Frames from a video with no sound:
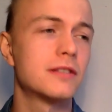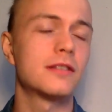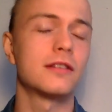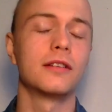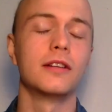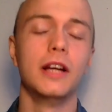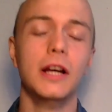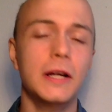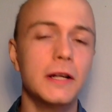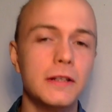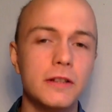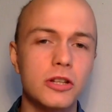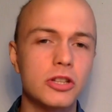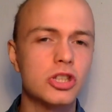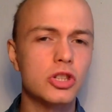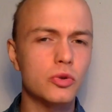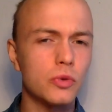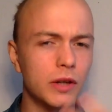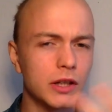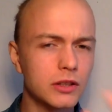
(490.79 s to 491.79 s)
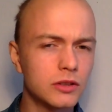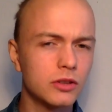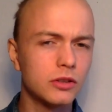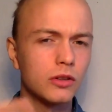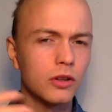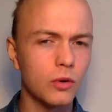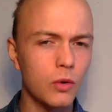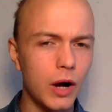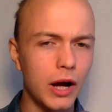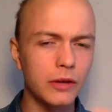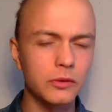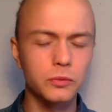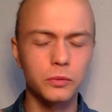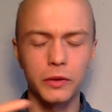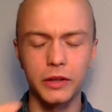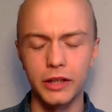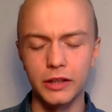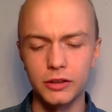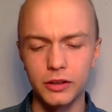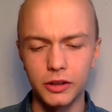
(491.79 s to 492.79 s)
and just try to go out with
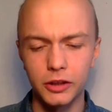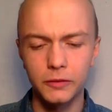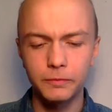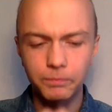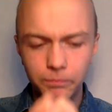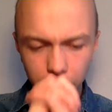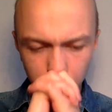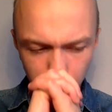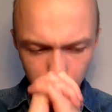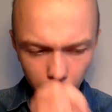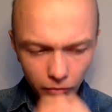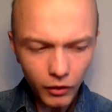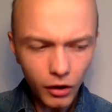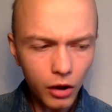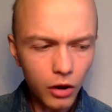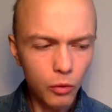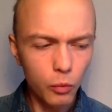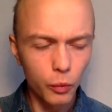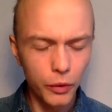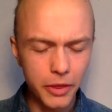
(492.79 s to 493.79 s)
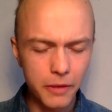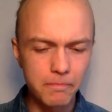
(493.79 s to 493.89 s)
it, you know, with